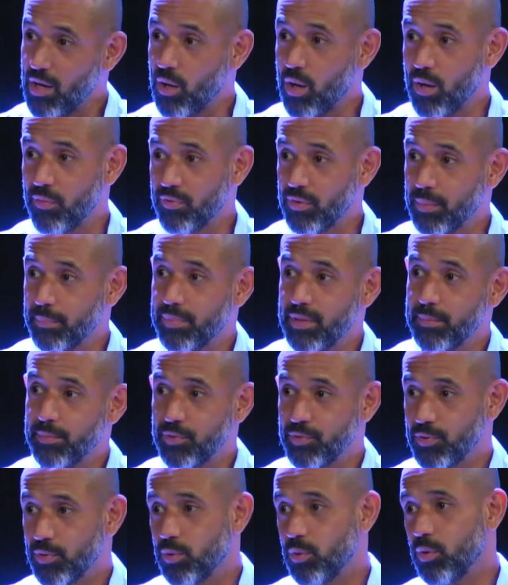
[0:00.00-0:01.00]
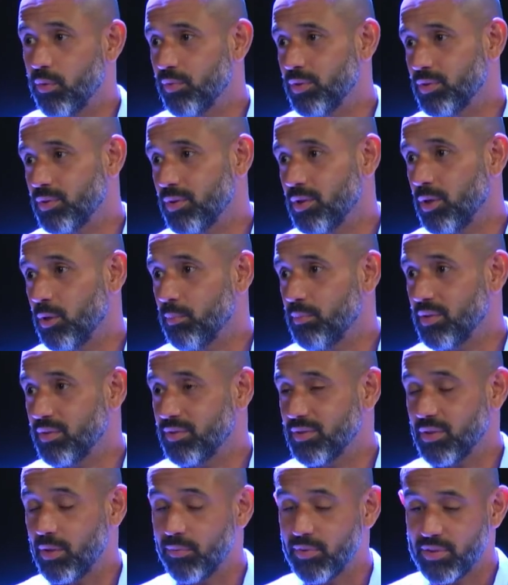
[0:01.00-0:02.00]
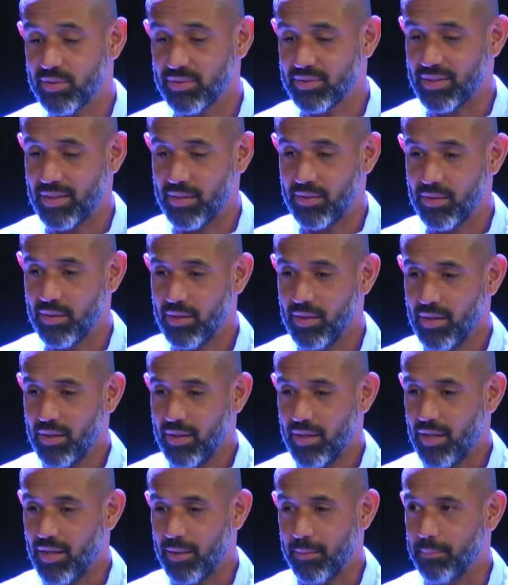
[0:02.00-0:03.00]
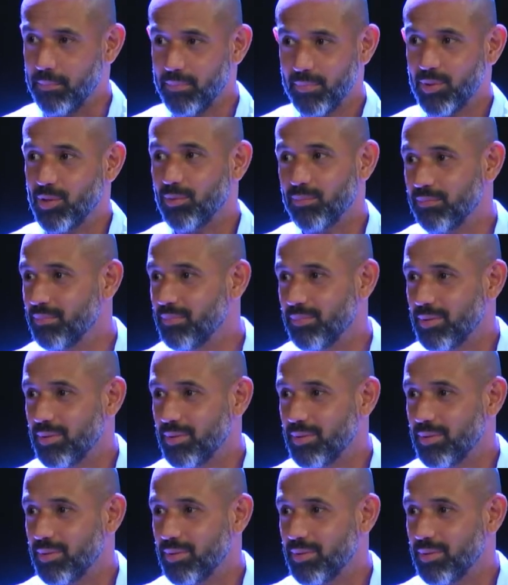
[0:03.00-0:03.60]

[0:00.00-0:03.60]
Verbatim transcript: offering people to go over to the Homeless Services Center, you know,